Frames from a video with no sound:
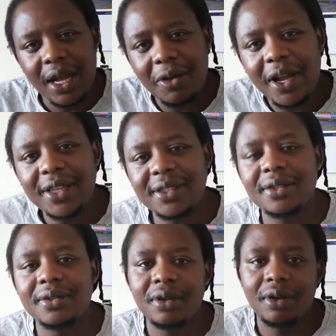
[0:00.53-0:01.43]
Hello
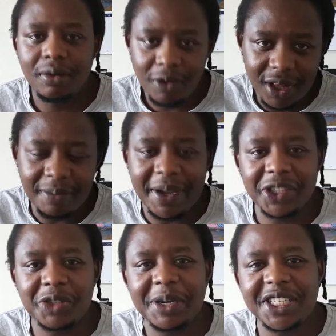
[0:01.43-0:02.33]
guys, welcome
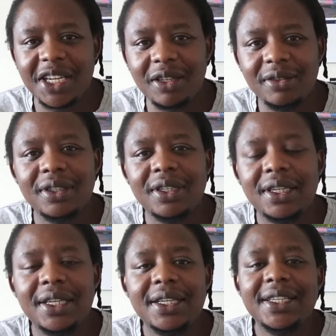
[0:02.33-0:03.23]
back to my channel.
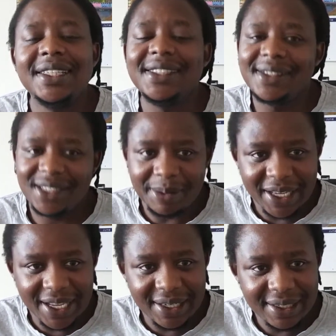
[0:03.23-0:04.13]
It's the
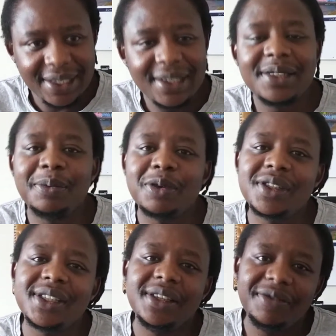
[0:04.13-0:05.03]
Double N
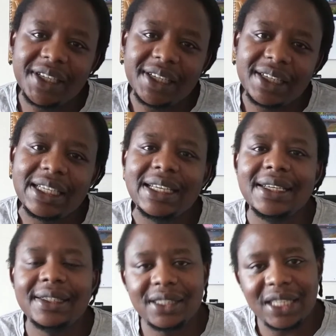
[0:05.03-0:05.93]
Sports TV.
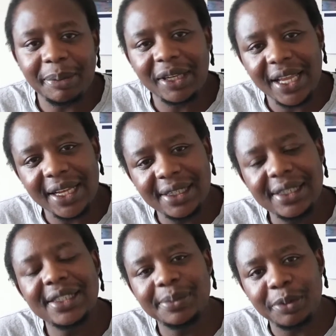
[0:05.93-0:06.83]
Double N
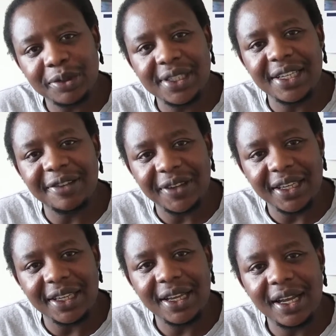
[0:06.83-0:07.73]
Sports
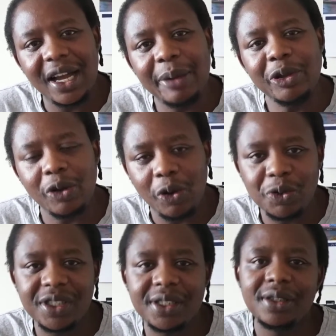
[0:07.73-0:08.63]
TV. I'm your
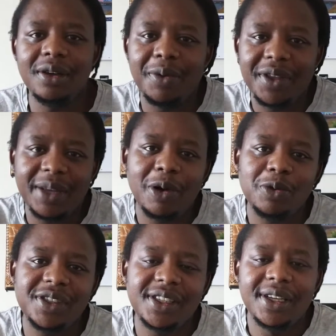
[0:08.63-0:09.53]
host with the
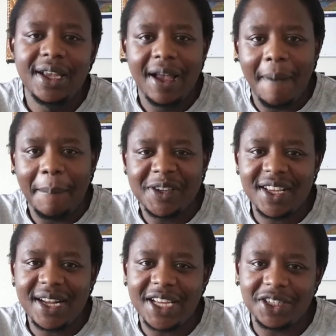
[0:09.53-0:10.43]
most,
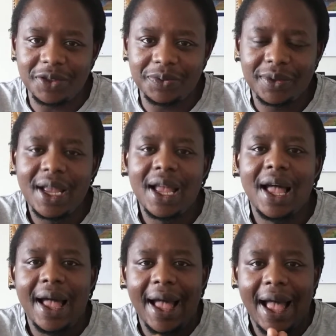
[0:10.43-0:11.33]
Mr. Nigel.
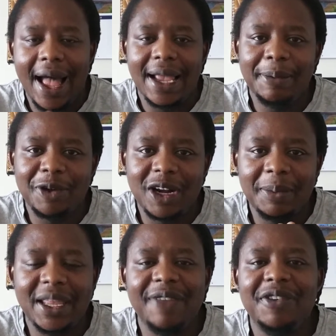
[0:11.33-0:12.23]
I am gonna
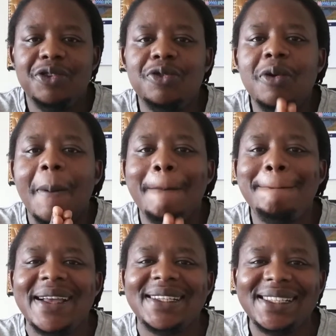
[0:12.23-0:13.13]
be giving you
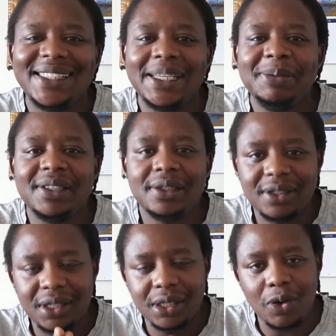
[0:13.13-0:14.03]
betting tips,
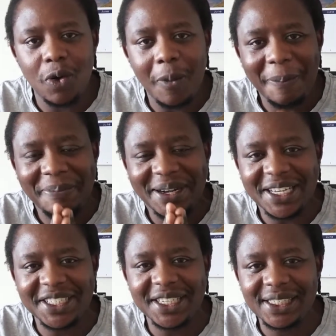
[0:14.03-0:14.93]
score
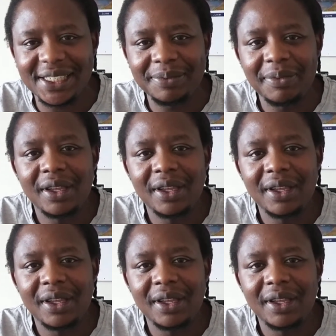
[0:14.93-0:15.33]
predictions.